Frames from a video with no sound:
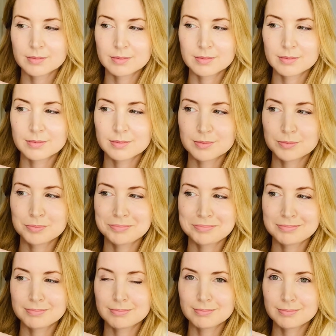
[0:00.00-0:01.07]
And that's
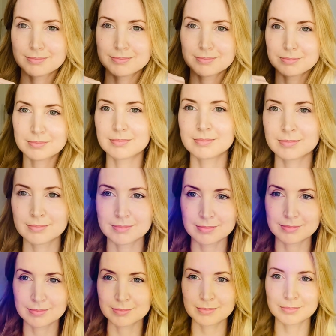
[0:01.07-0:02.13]
actually a good blue
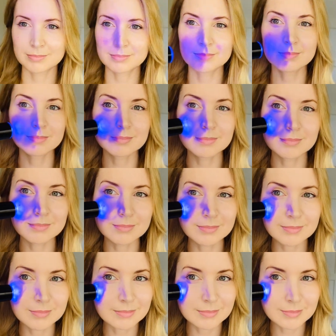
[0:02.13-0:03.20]
light for you.
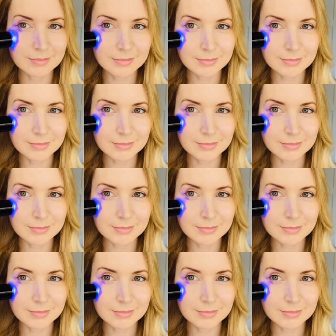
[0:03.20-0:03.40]
So it